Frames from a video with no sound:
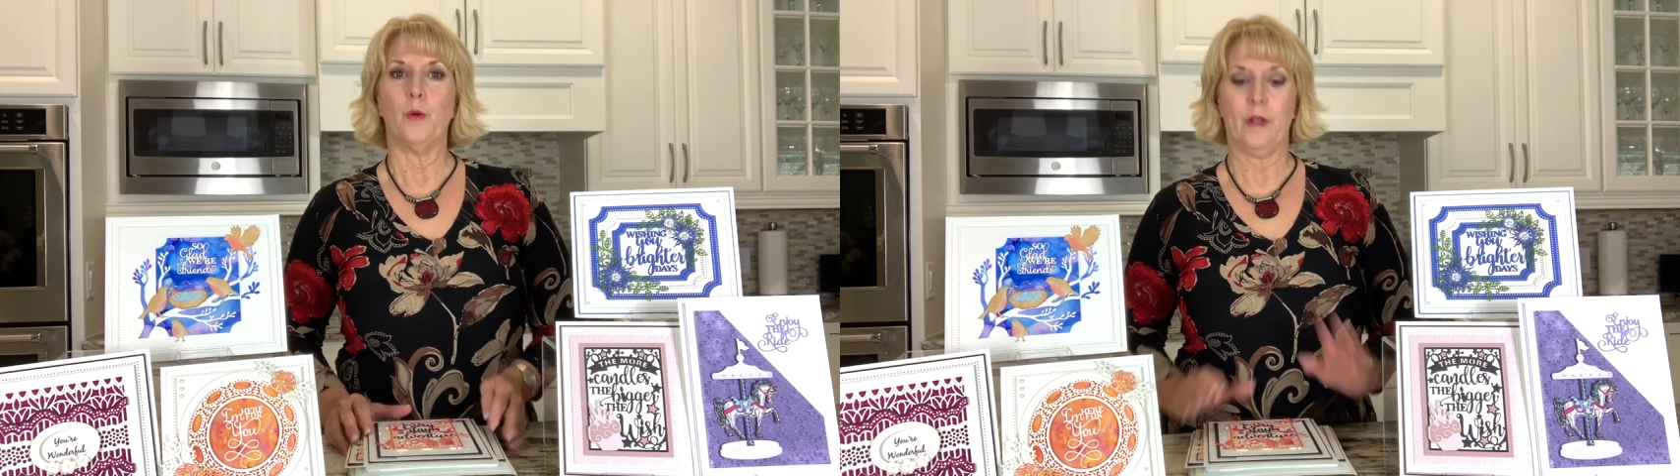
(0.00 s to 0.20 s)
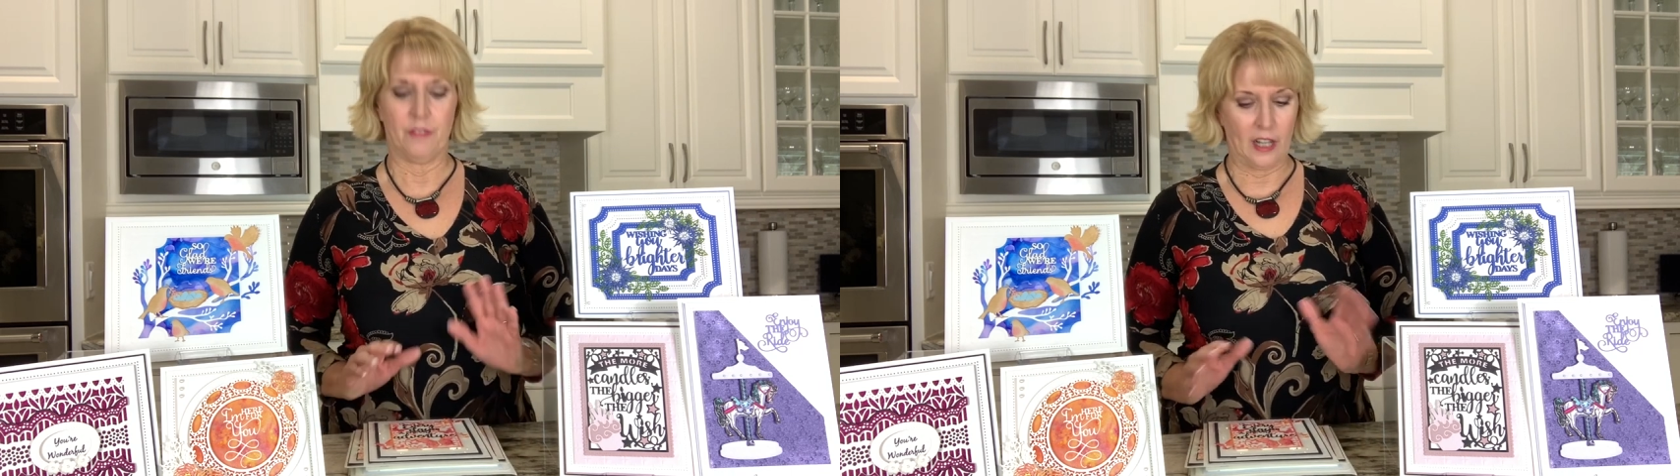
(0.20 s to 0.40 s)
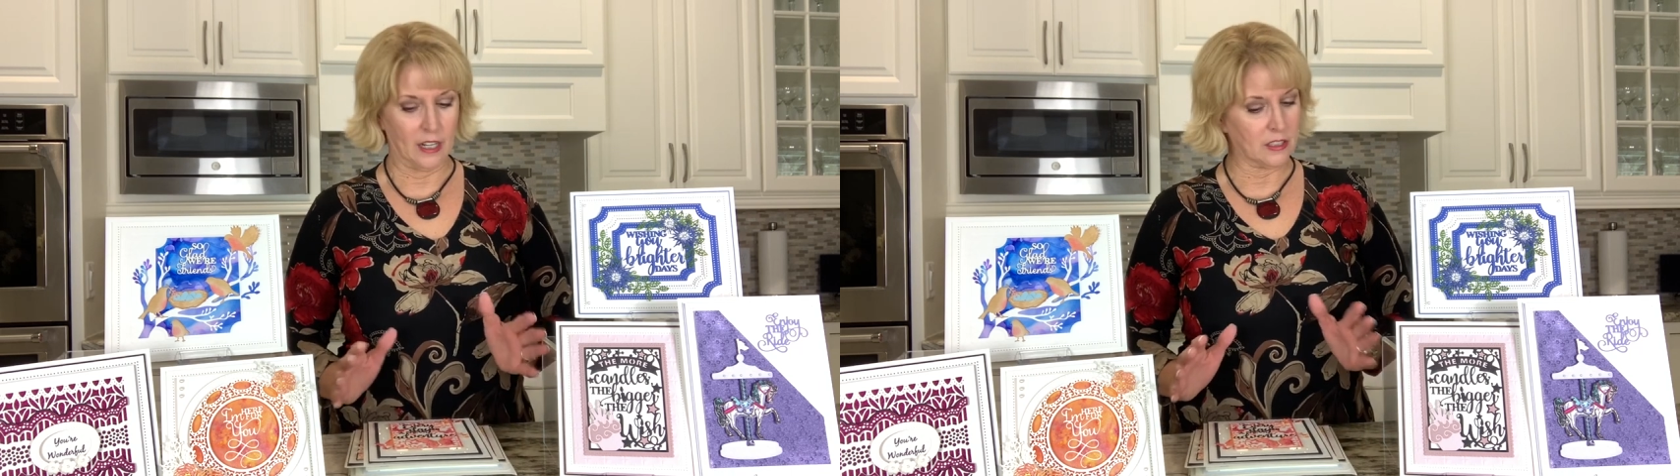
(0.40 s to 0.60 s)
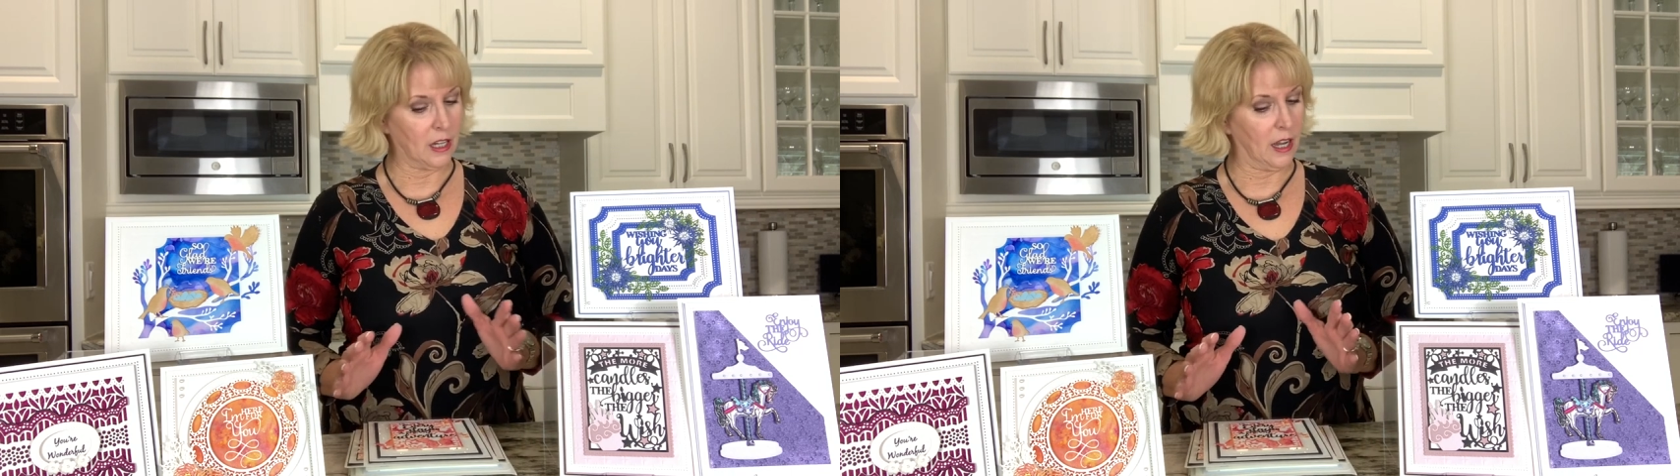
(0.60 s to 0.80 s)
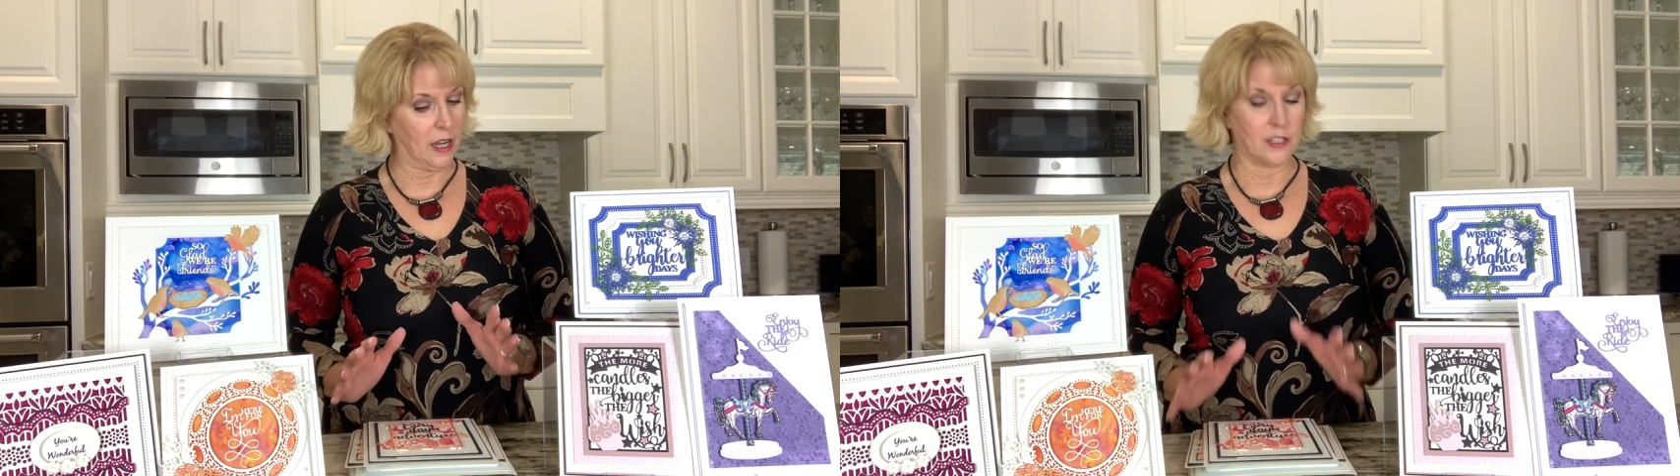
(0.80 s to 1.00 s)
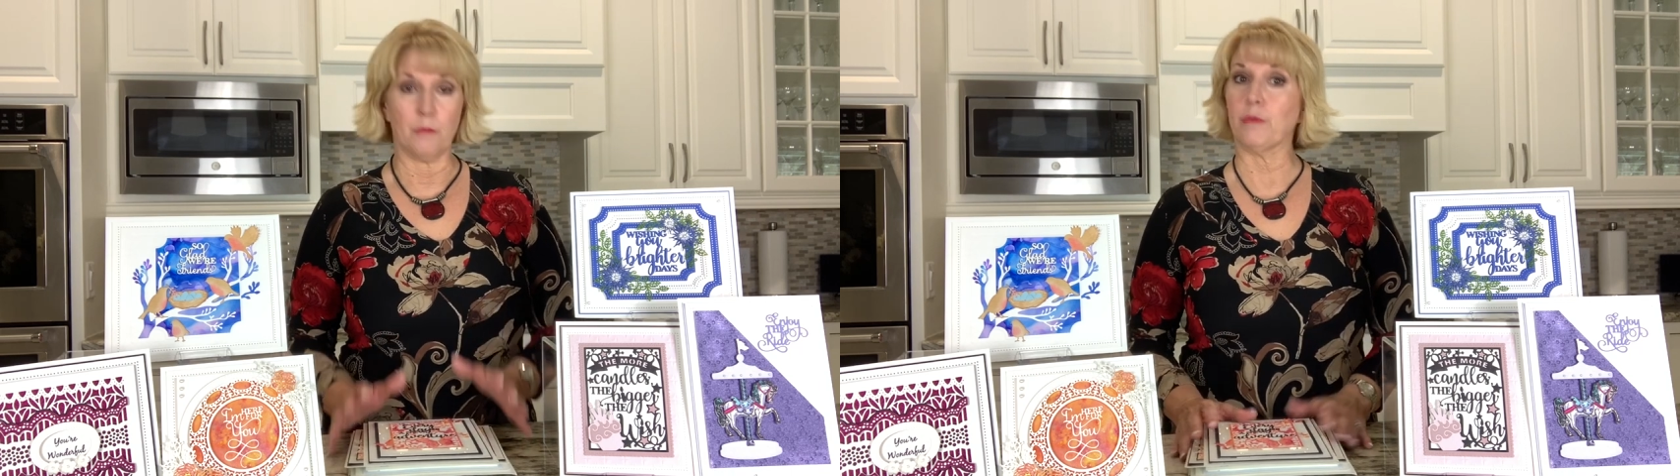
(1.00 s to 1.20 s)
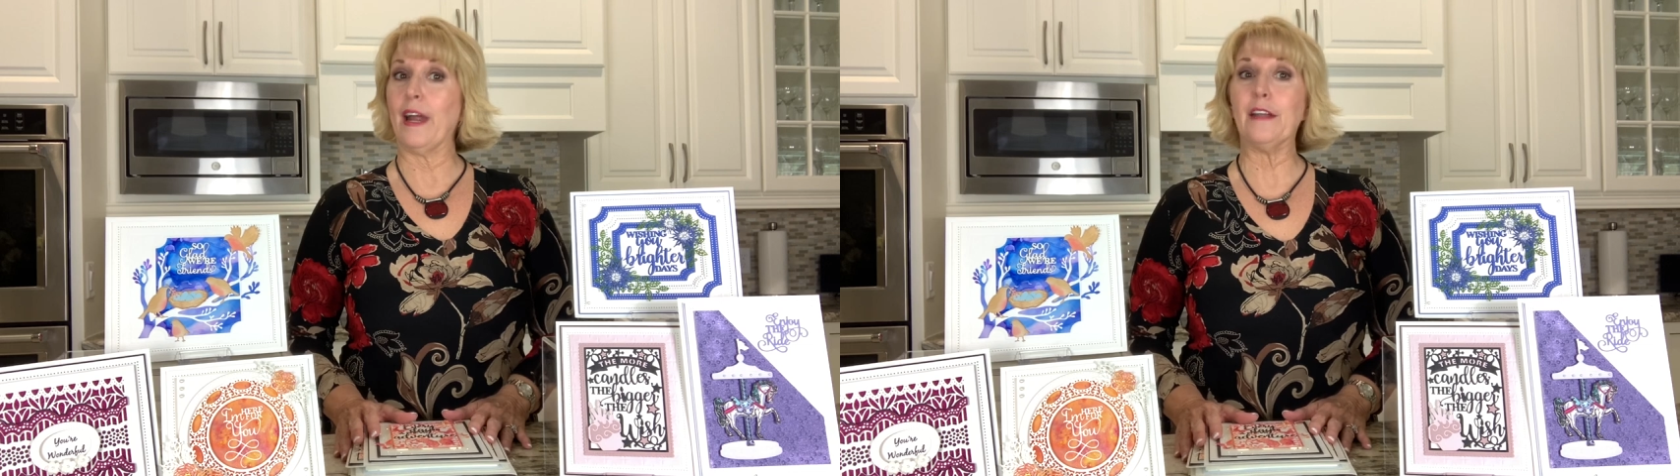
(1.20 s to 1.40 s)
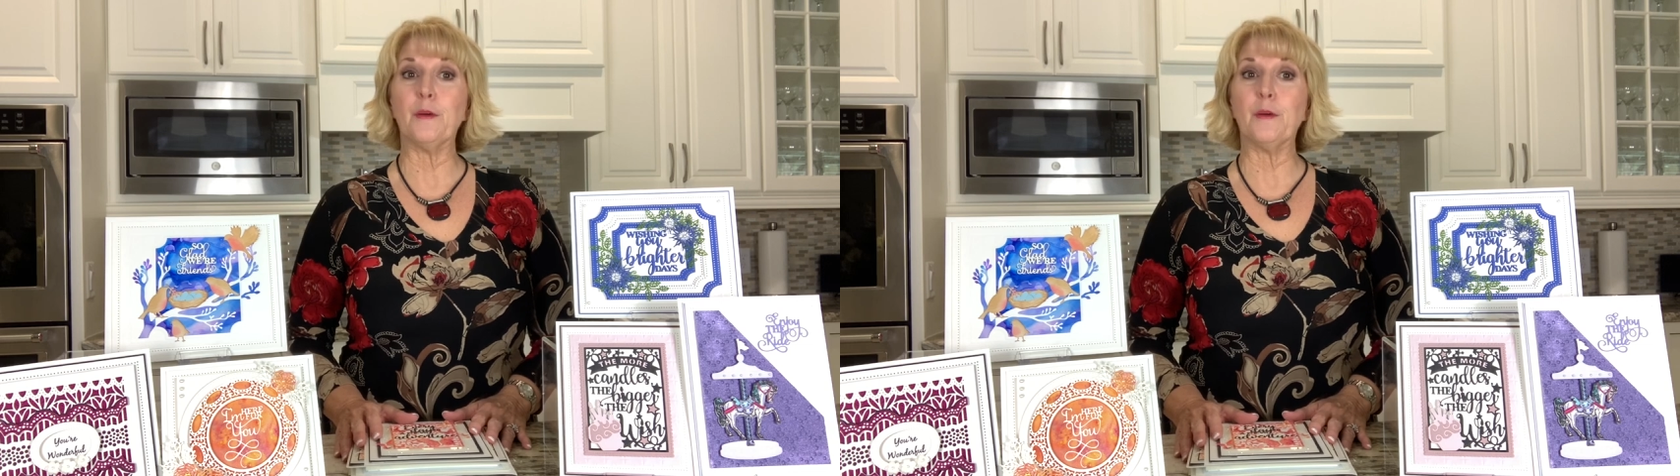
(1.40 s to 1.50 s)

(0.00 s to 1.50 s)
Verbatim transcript: We've got uh, some brand